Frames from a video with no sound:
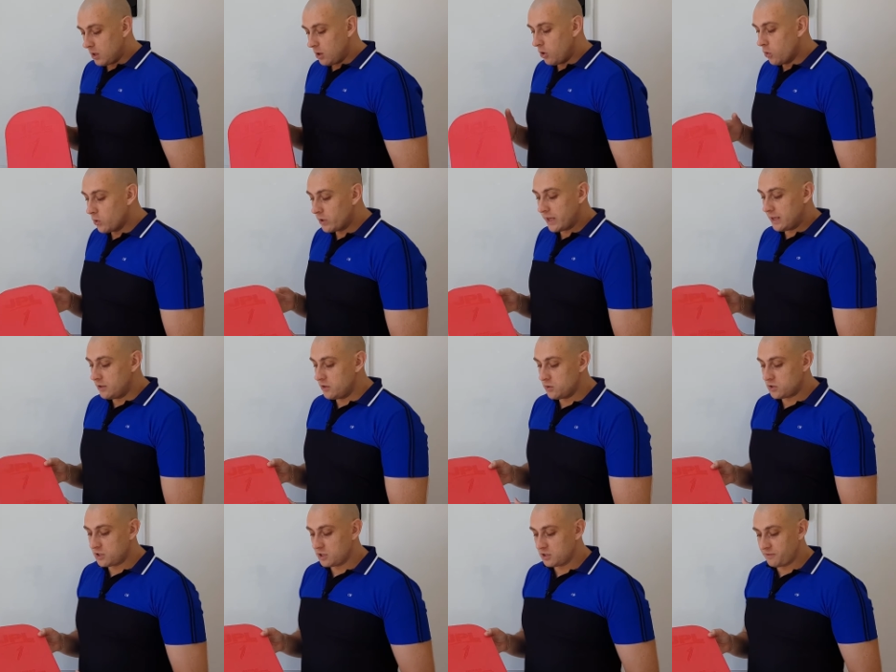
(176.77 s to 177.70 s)
Who can
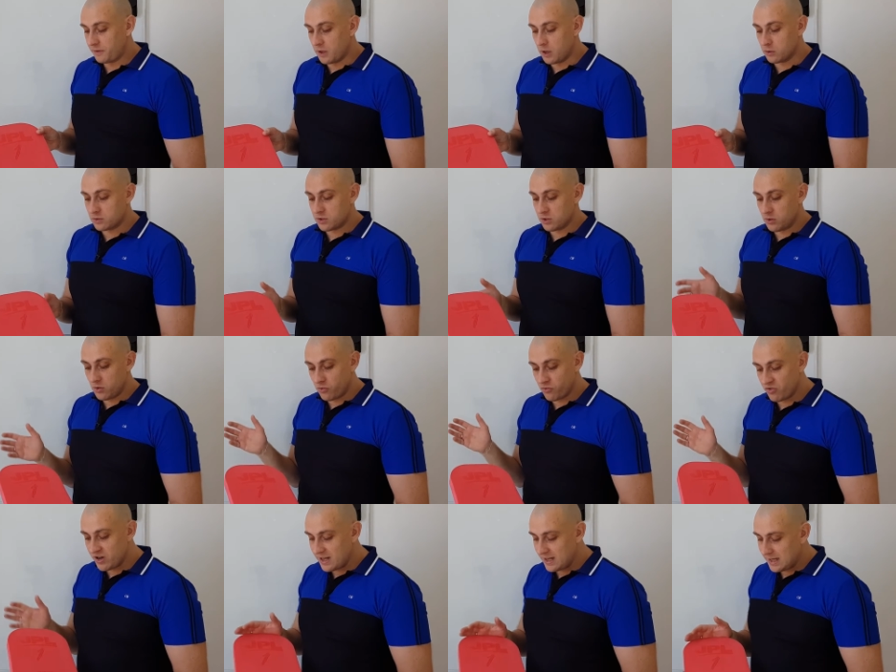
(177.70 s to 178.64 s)
use these floats?
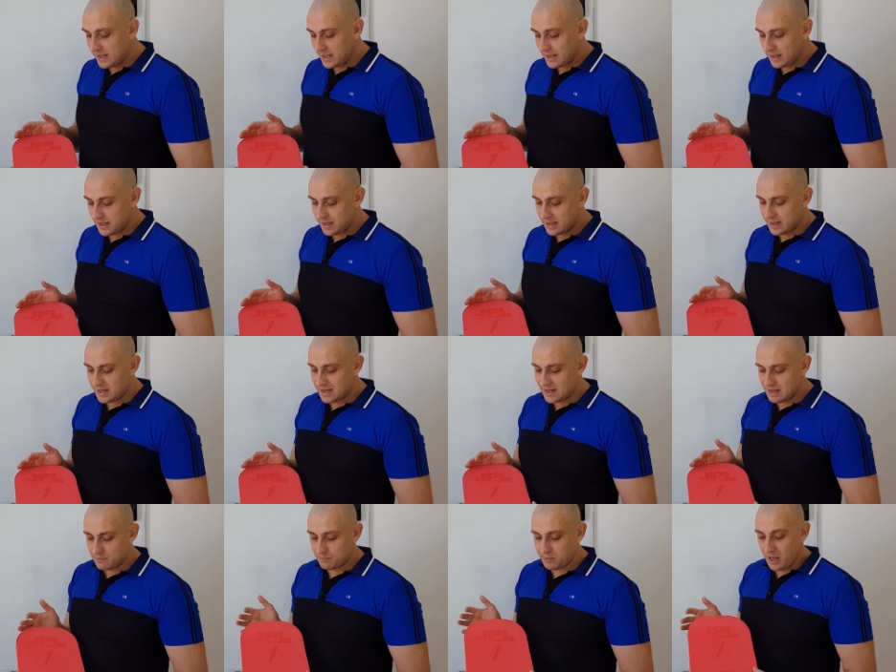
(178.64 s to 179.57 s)
Really,
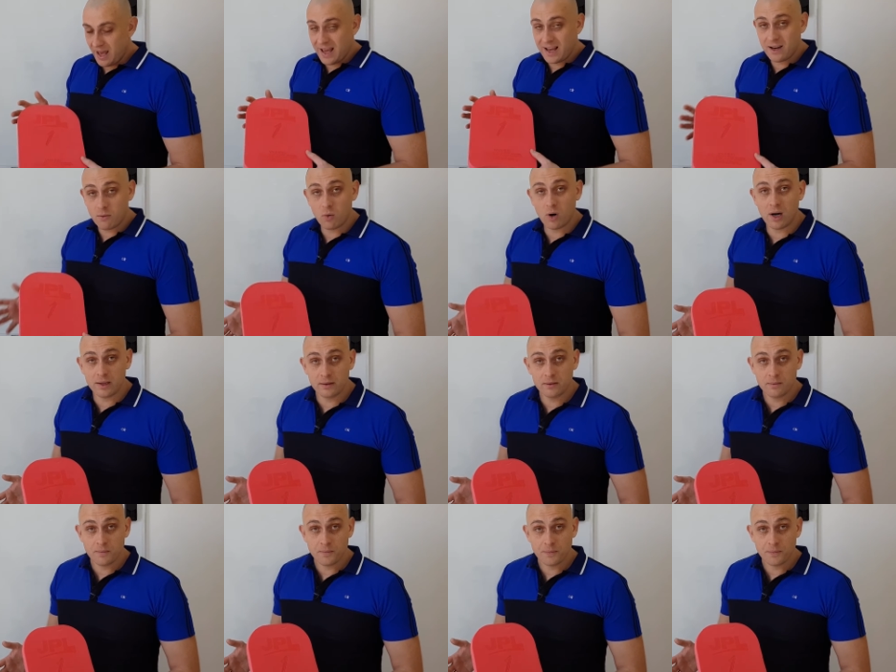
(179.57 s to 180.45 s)
anyone.